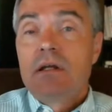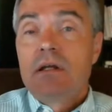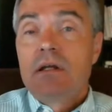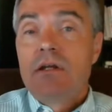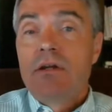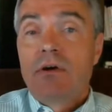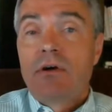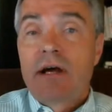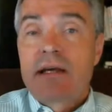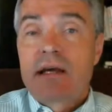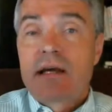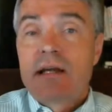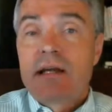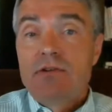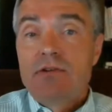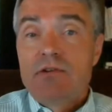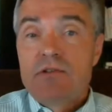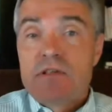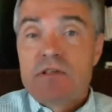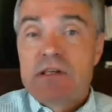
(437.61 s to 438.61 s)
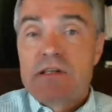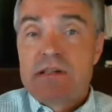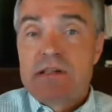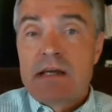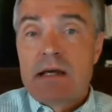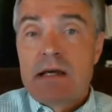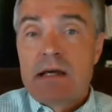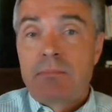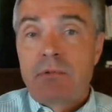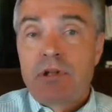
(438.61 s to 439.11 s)
You know, I kind of use the
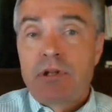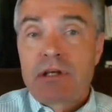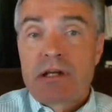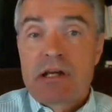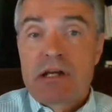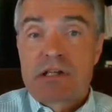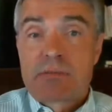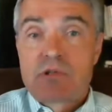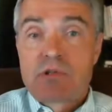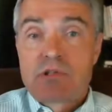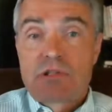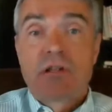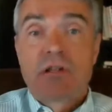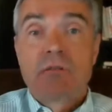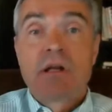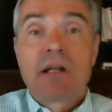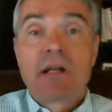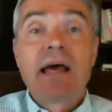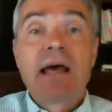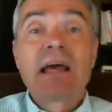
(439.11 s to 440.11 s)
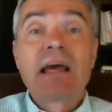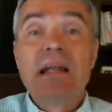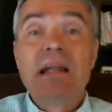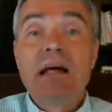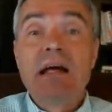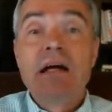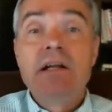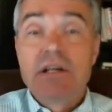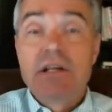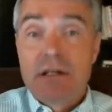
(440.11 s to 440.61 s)
example the customer is a little bit like an
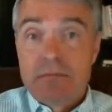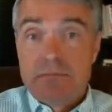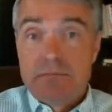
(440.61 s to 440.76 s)
onion,